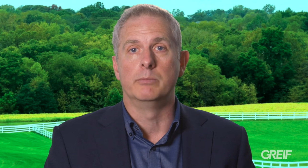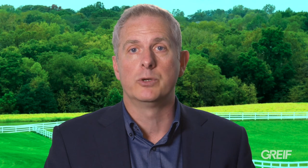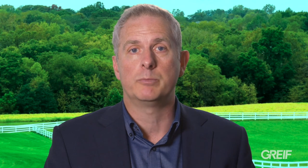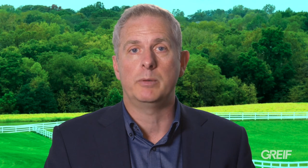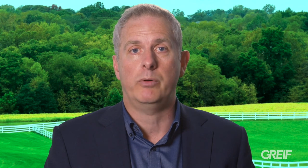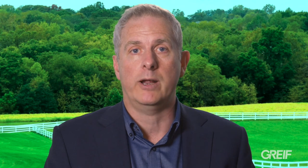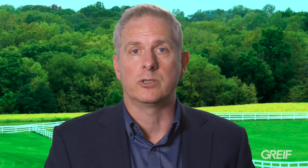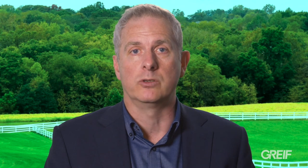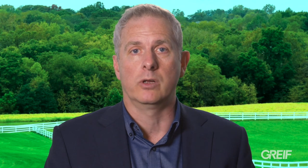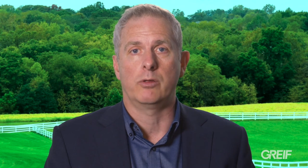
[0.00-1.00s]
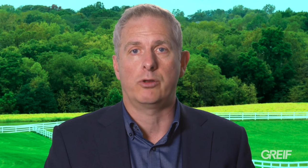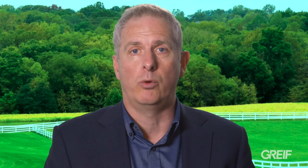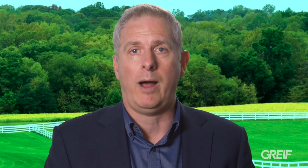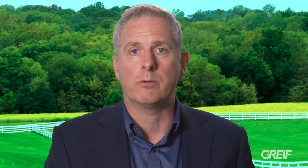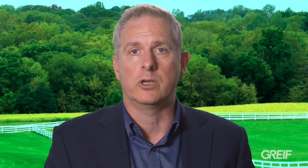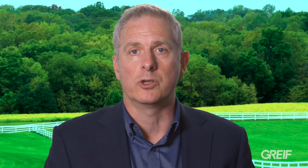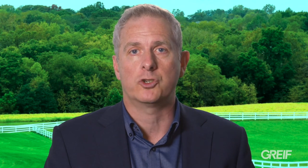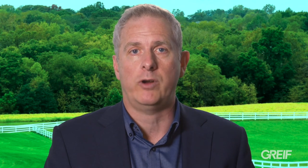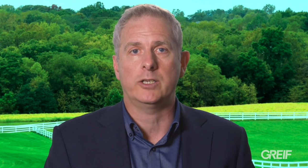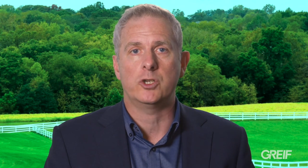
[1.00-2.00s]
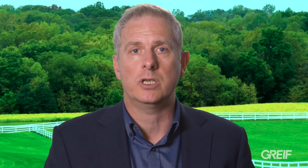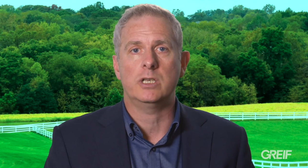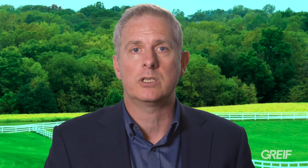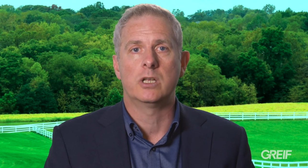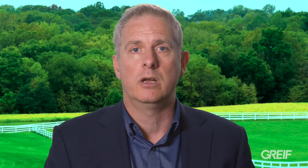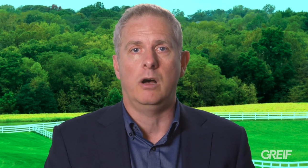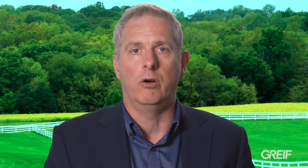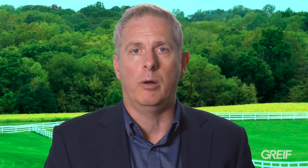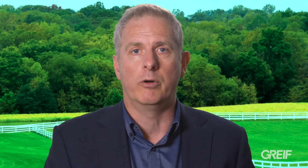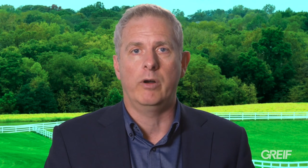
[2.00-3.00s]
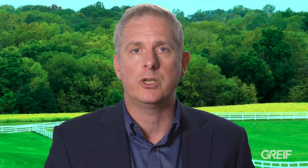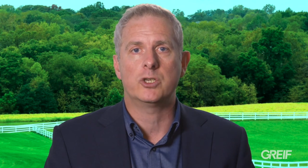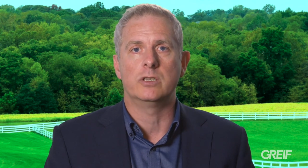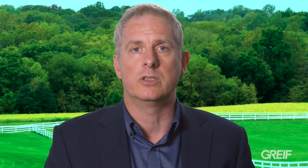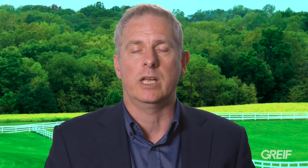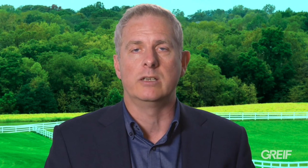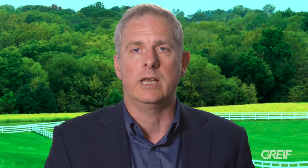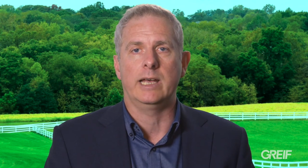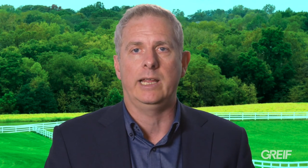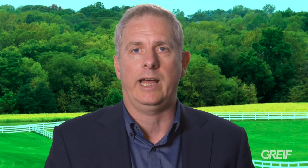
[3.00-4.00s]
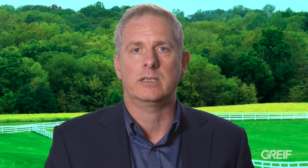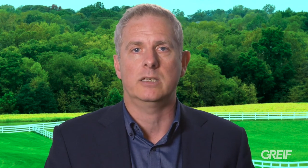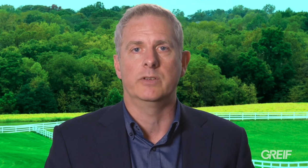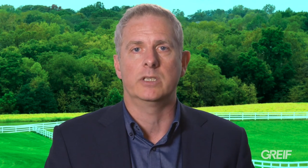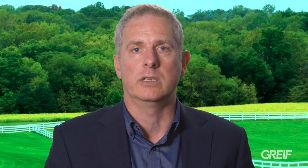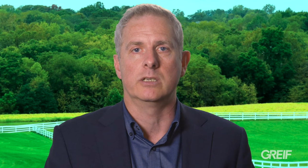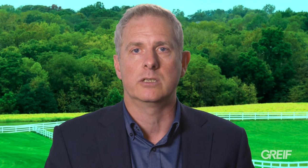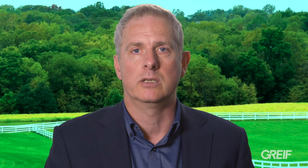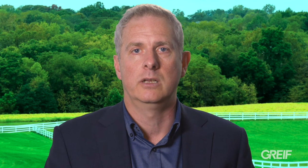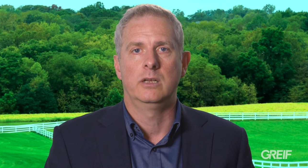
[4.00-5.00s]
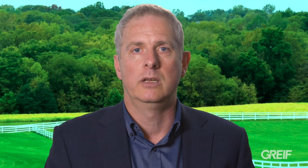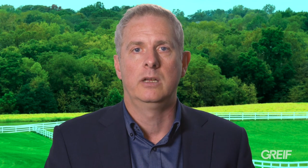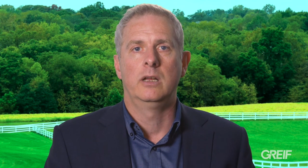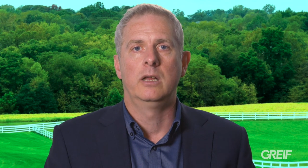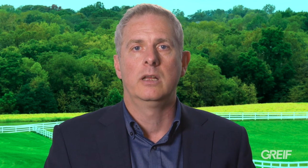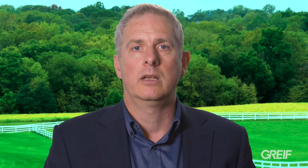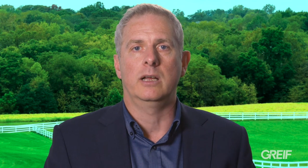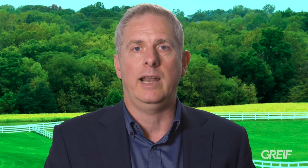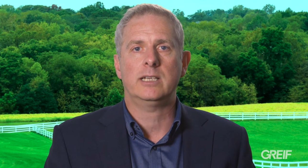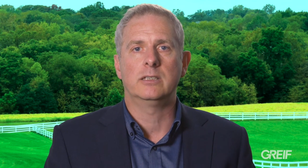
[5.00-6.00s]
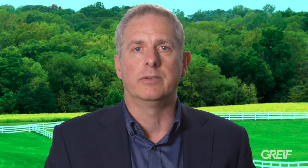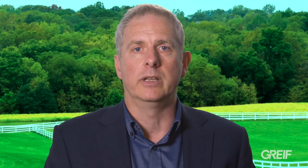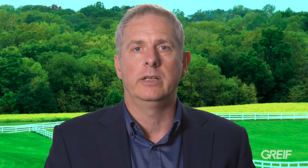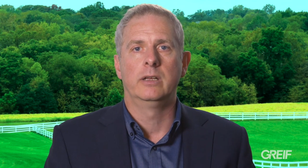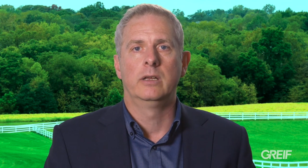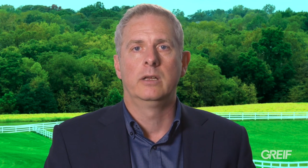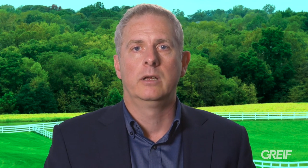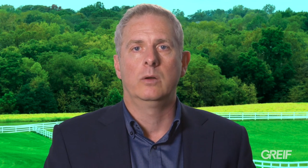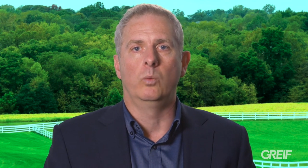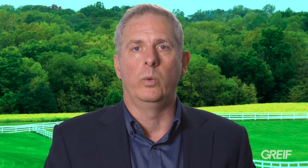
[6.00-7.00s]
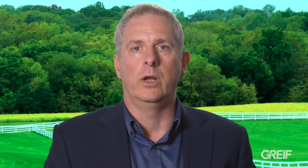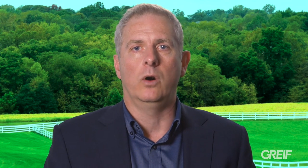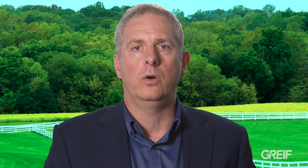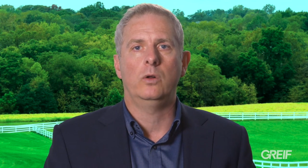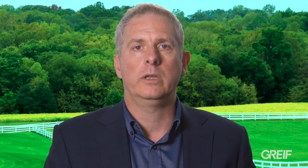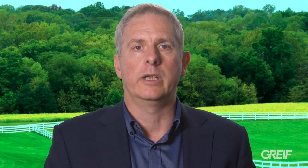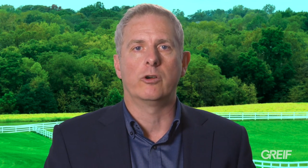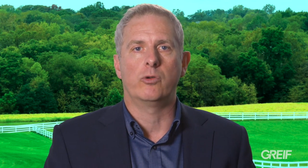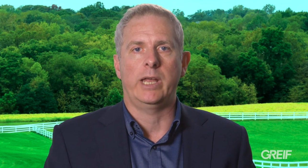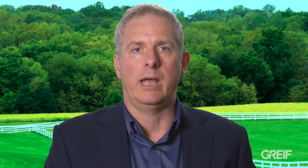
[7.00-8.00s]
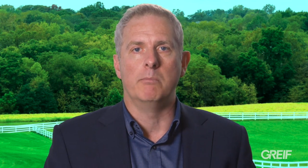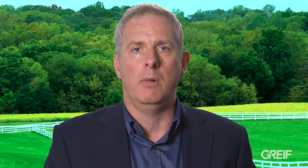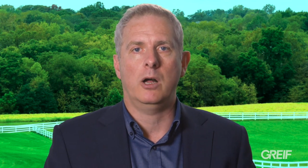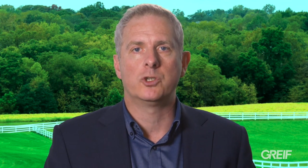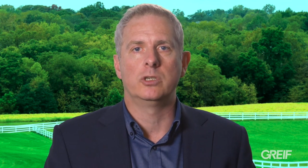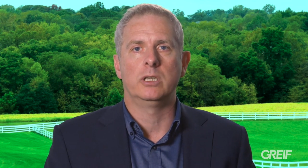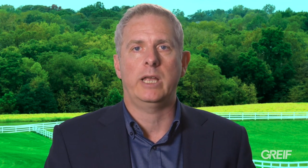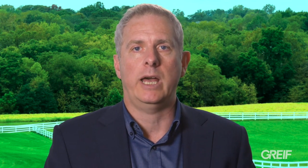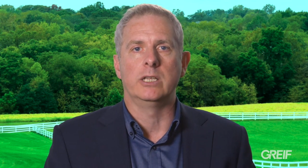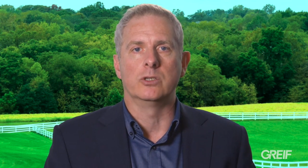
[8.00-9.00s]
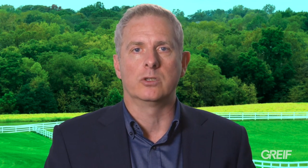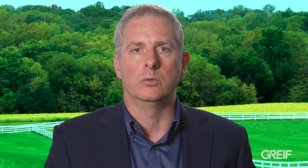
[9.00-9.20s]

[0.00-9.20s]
must be present throughout our strategies, our operations and daily activities. Collectively, we all can create marginal gains